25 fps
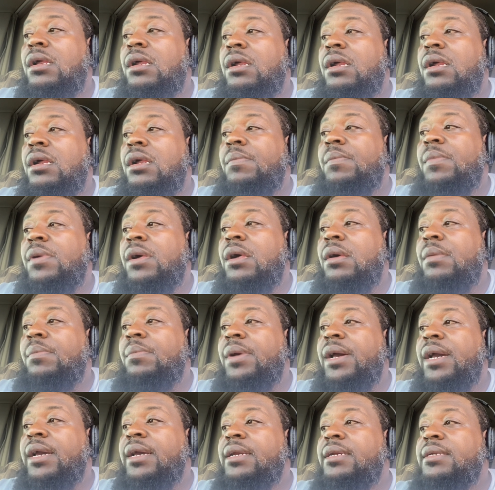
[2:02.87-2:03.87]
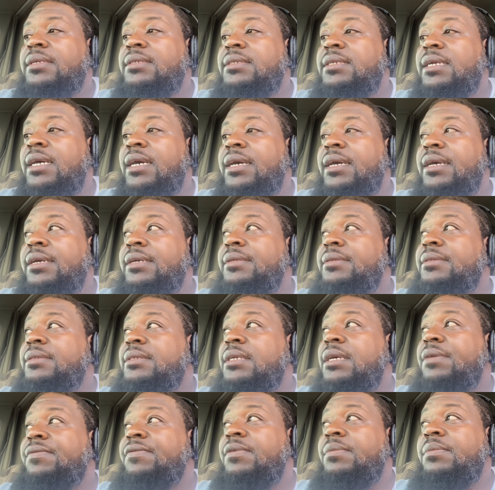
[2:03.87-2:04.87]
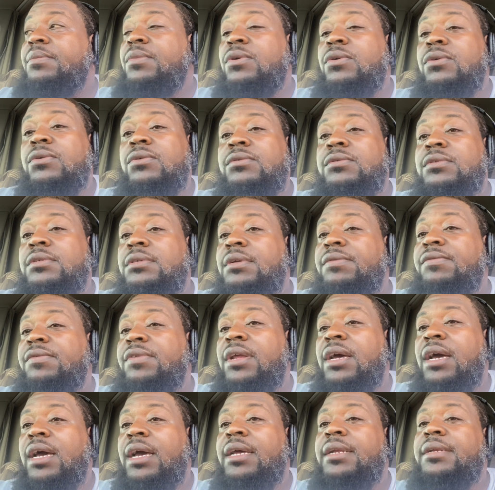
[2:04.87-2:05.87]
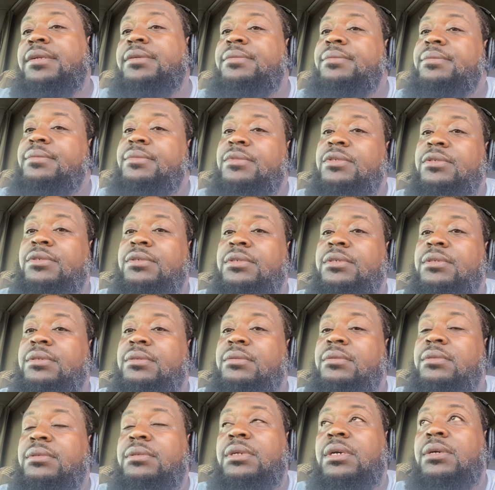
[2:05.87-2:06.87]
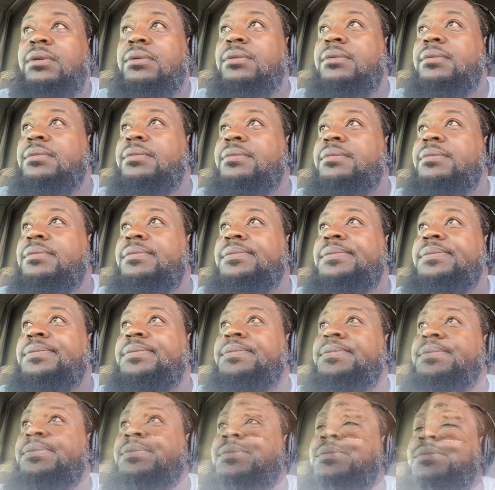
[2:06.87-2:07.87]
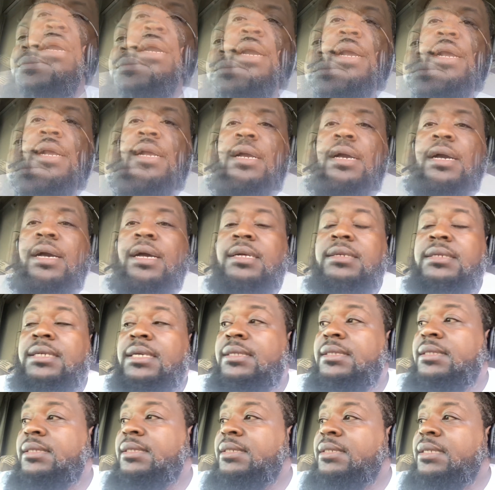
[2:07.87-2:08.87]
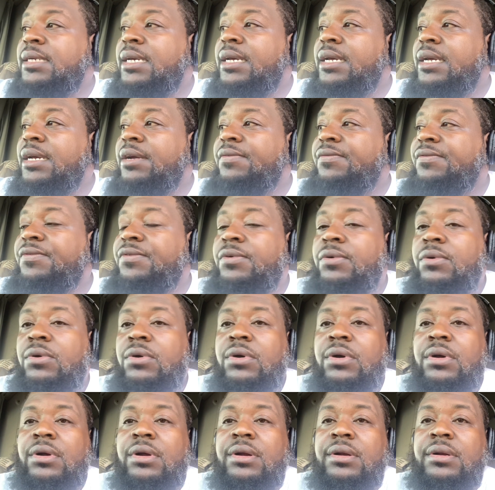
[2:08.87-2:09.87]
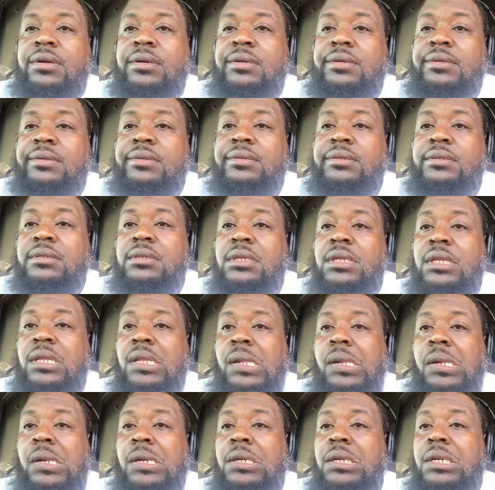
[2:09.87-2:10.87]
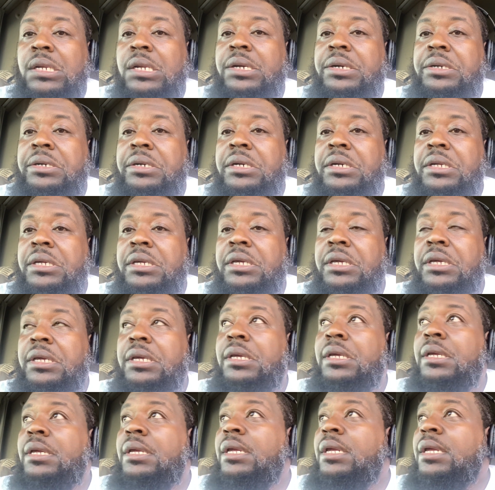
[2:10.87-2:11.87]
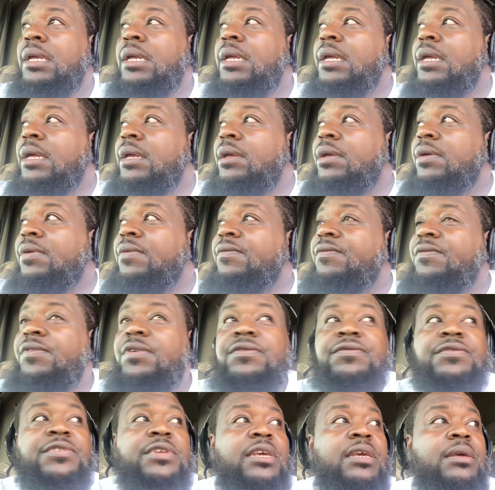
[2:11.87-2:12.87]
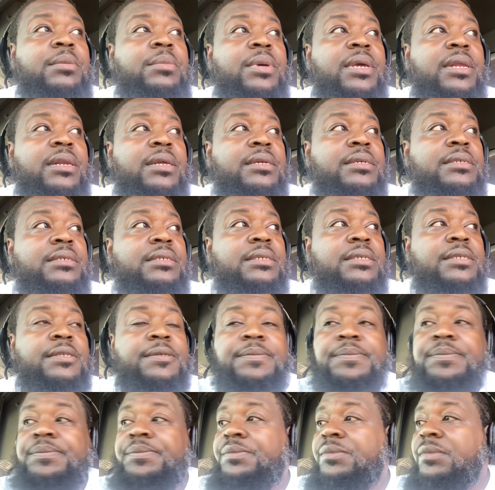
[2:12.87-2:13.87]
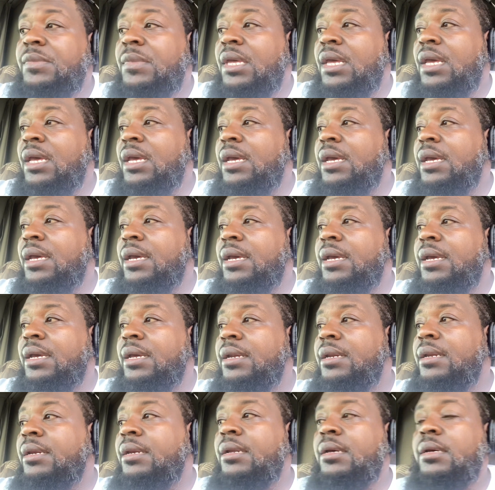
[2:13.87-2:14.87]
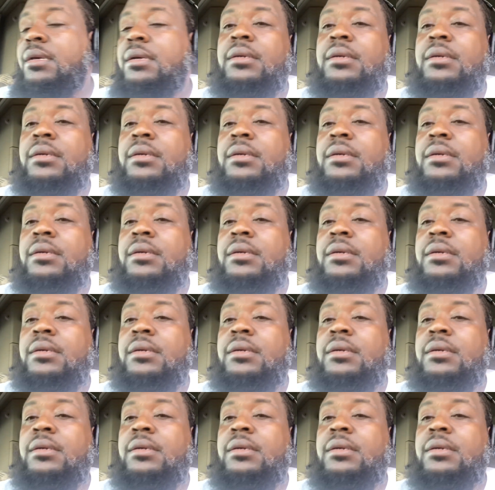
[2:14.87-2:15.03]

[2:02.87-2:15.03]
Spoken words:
I'm gonna come back in a second, see if it moves. If not, you know. Alright guys, I just sat here for literally 15 minutes, and